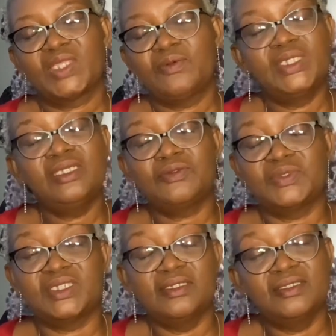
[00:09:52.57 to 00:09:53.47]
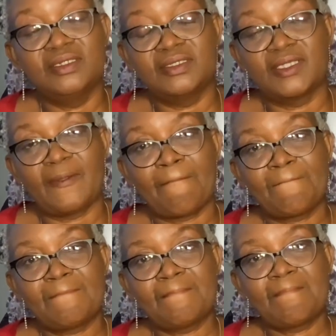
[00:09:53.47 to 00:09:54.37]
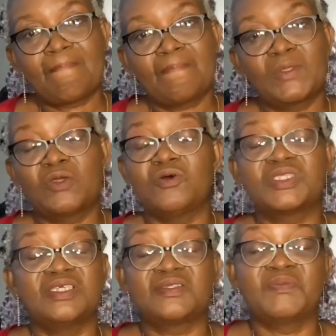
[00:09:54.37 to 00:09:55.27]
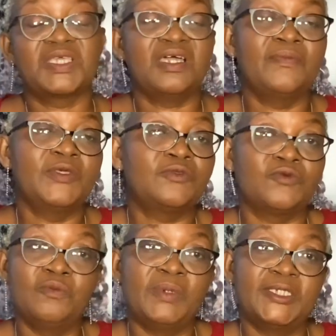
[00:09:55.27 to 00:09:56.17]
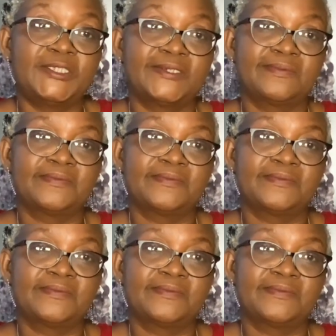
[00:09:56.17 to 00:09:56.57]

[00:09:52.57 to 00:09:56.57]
We need to change it because it's becoming too much.